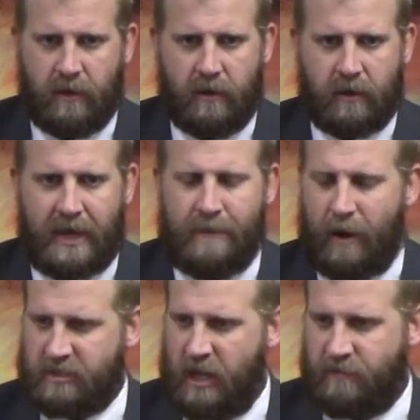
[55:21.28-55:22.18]
keep
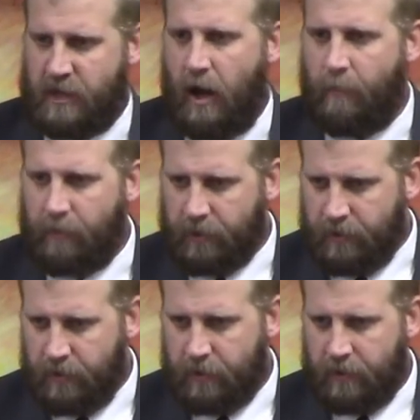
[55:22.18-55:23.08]
ourselves
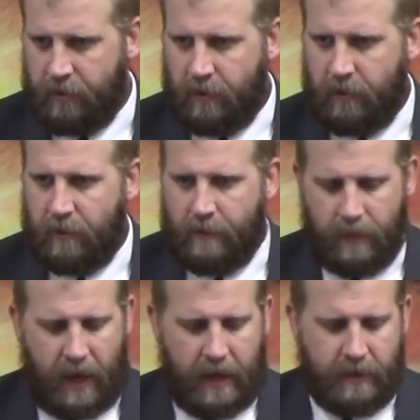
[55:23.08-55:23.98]
humble,
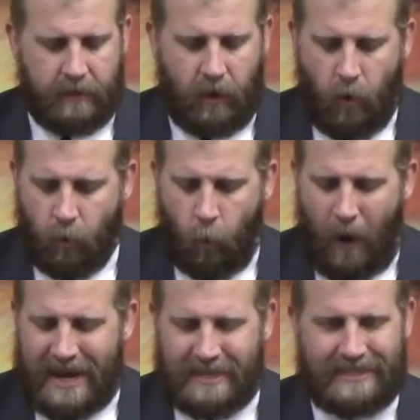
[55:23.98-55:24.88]
and don't
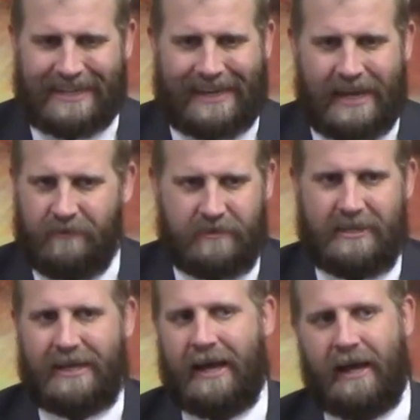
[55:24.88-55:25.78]
waste the gifts
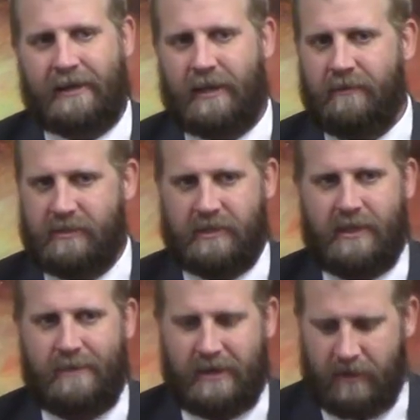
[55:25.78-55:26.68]
that God gives us. I
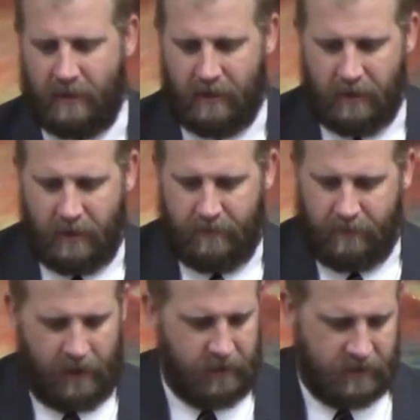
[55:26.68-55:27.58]
mean,
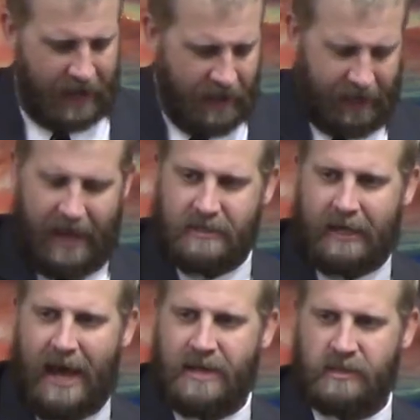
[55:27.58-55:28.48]
it's kind of like
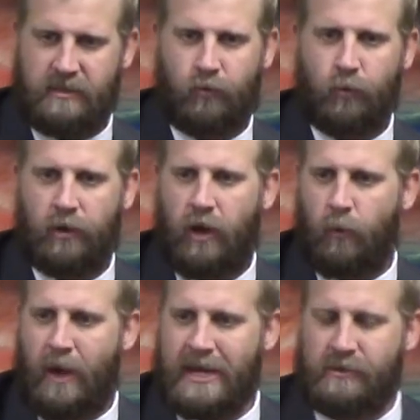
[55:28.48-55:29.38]
Hezekiah just threw it all
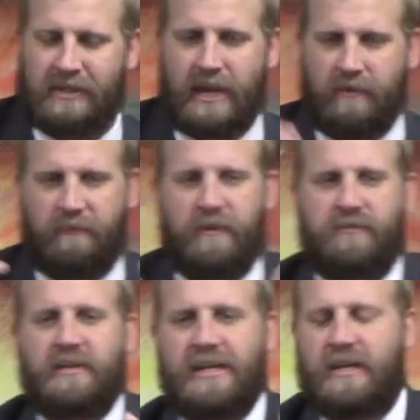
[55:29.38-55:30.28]
away. He was given
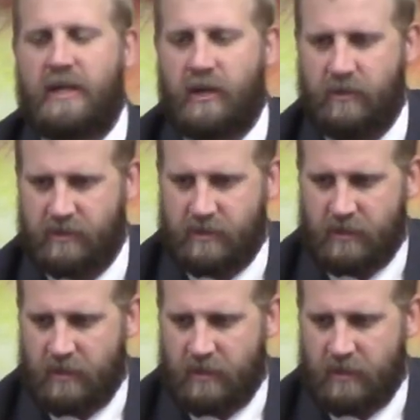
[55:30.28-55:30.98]
15 years.